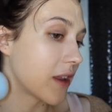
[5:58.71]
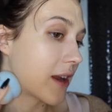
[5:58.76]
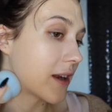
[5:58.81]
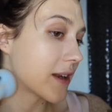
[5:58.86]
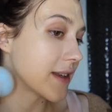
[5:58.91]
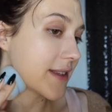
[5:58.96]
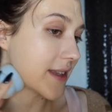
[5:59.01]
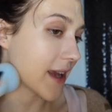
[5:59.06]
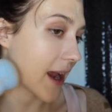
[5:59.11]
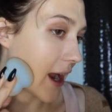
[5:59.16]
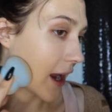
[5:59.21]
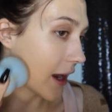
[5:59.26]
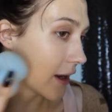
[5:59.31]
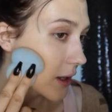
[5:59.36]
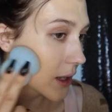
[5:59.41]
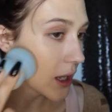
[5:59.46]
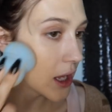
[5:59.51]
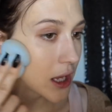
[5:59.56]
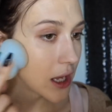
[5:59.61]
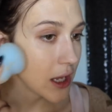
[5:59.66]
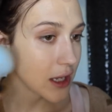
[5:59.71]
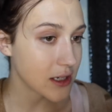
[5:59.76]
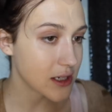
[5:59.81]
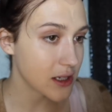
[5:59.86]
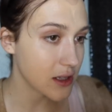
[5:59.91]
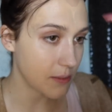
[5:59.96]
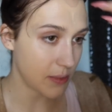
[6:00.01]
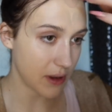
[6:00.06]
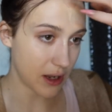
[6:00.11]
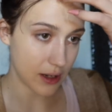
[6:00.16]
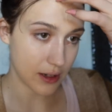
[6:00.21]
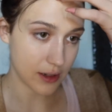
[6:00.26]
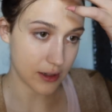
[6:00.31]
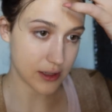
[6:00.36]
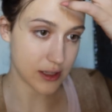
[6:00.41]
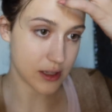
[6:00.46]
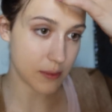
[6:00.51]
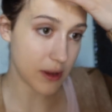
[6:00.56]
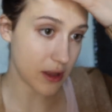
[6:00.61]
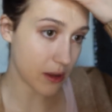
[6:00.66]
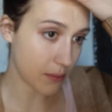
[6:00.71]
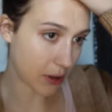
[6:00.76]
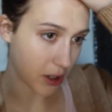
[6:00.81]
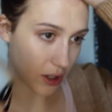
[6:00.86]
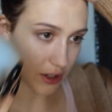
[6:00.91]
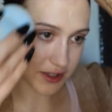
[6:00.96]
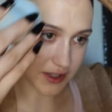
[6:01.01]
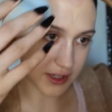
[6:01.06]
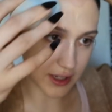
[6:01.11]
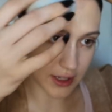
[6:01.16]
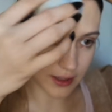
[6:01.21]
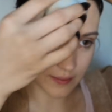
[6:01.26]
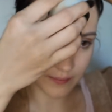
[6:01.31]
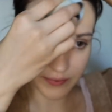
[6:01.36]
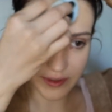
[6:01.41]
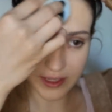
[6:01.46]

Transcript: thing to say to the, be to be the person